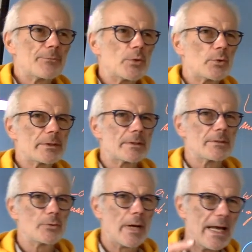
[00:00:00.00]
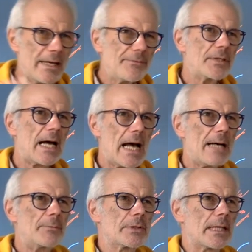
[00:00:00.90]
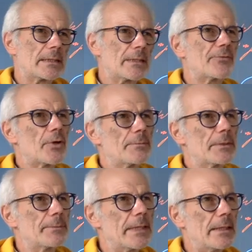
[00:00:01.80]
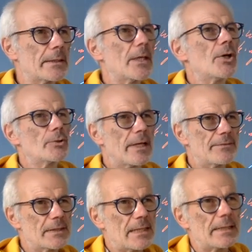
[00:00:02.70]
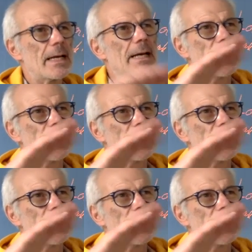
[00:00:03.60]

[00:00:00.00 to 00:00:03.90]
You, you have to harmonize it from the beginning. You have to say,